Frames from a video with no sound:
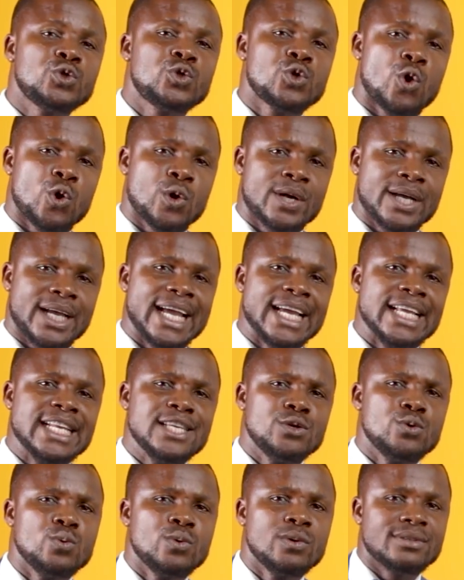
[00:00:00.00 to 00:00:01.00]
dog a
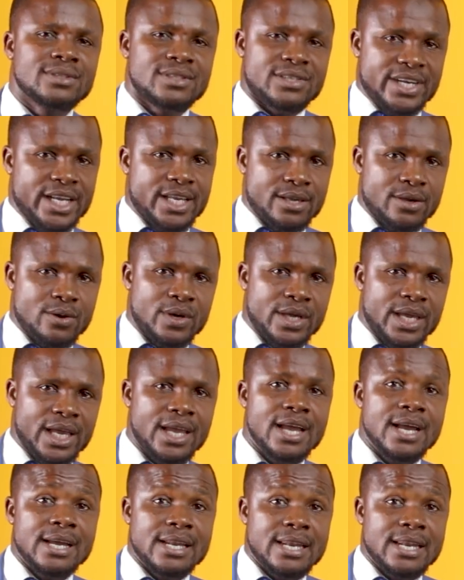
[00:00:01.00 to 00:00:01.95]
new trick, okay?